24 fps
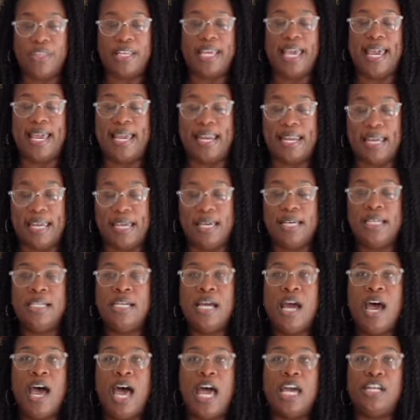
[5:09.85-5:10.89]
the Katie.
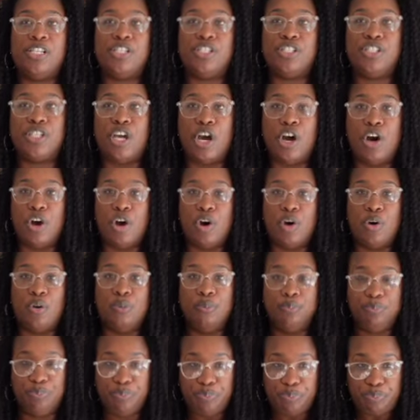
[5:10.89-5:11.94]
And
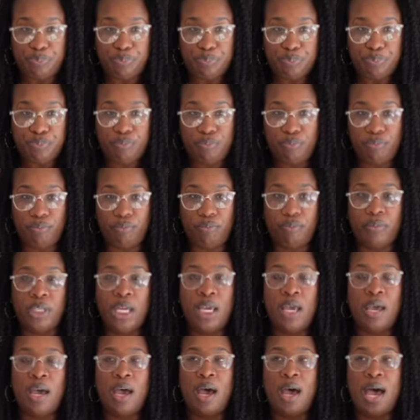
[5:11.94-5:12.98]
so
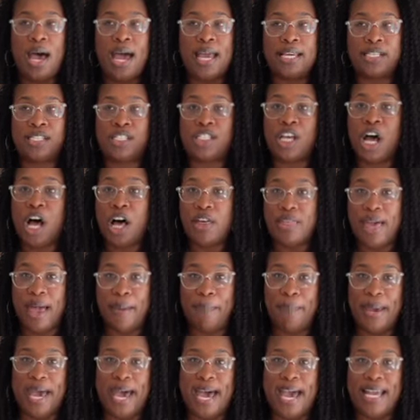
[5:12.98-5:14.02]
I saw
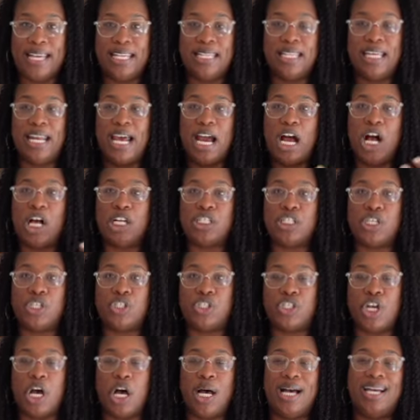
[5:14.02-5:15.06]
that bag, and then I also
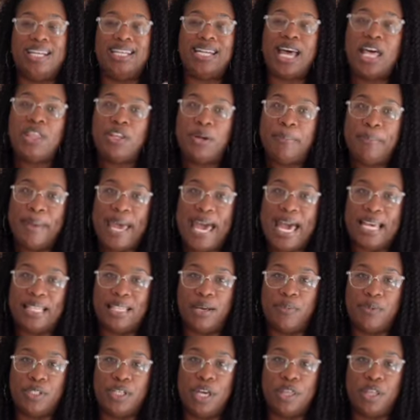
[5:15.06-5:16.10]
saw another bag
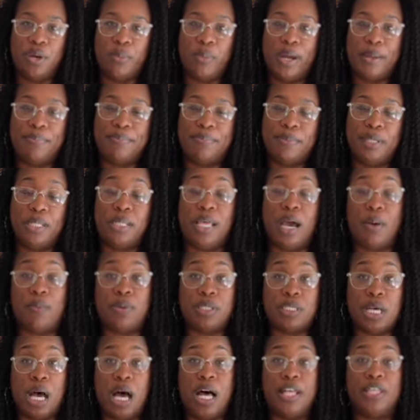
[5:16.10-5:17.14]
that was on their web, that
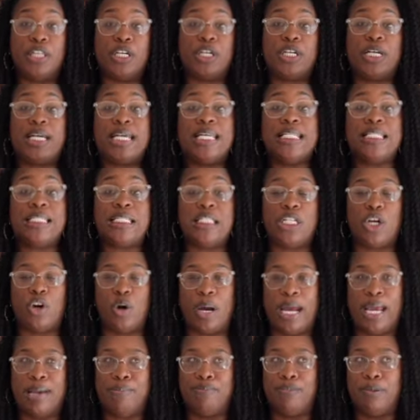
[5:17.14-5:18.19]
was on their
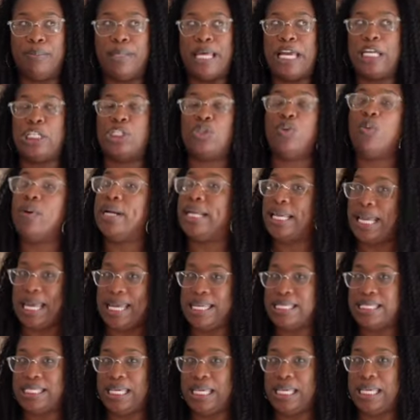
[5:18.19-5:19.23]
Instagram from like
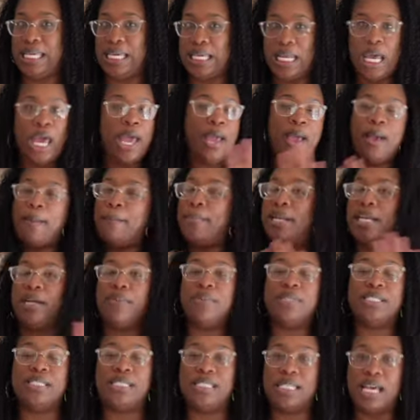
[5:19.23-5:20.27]
2018, but it
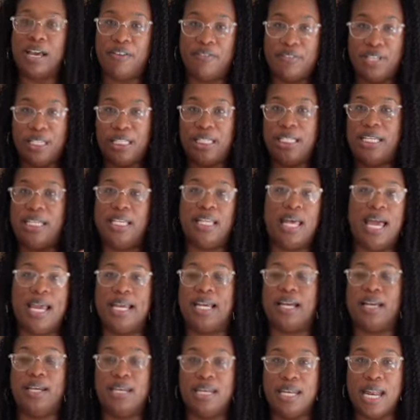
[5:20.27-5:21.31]
was definitely
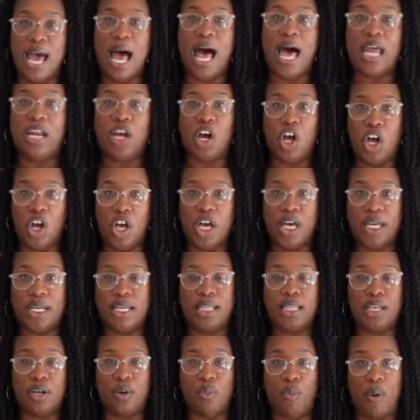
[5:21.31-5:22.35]
like not on
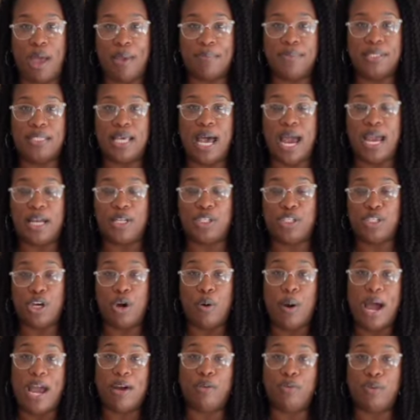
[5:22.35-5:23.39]
their website.
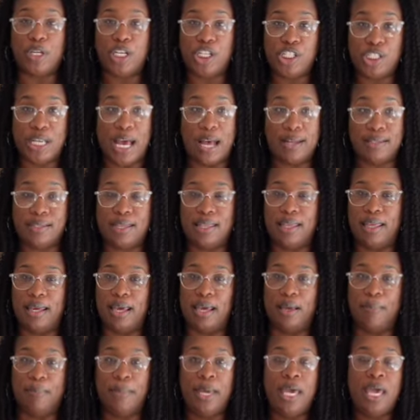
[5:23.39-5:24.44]
So I reached out to
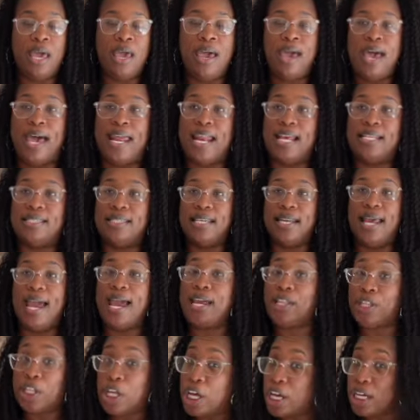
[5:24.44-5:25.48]
them and I said,
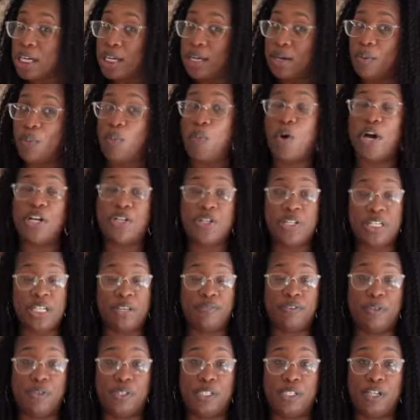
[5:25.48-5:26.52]
hey, look, I'm wondering
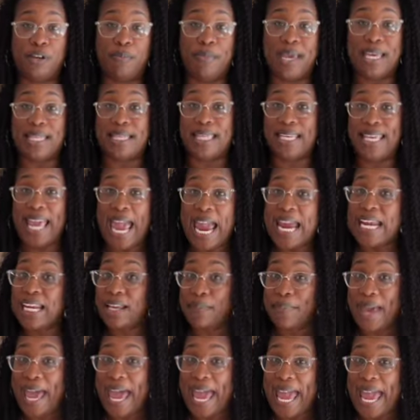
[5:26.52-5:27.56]
if you still make the
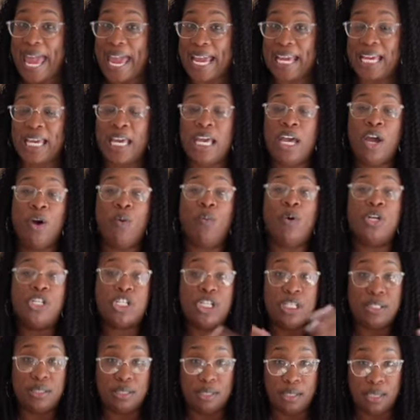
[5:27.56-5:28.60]
Katie bag,
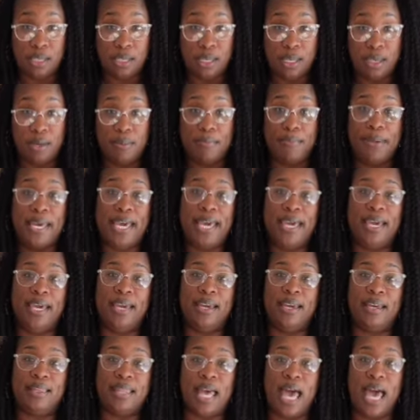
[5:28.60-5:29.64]
which is the
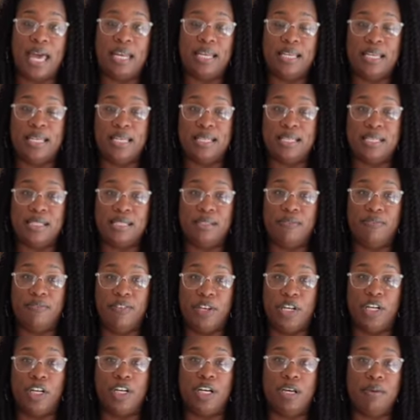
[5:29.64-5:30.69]
bag that is
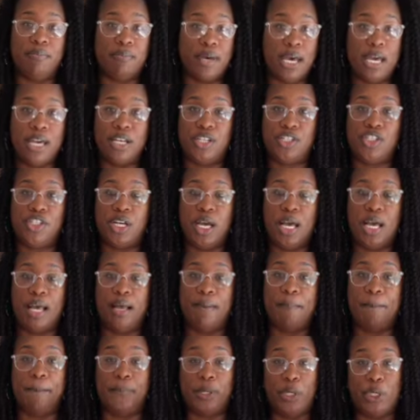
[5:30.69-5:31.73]
very much
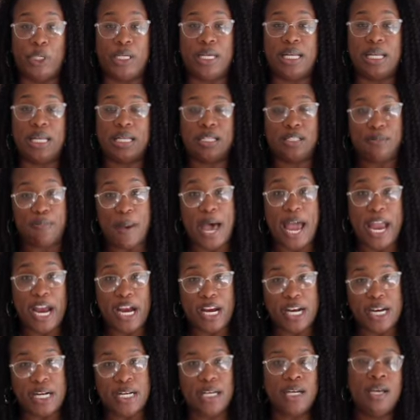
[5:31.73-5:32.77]
Birkin
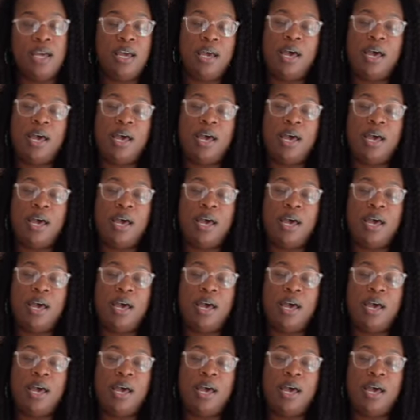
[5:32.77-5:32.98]
inspired.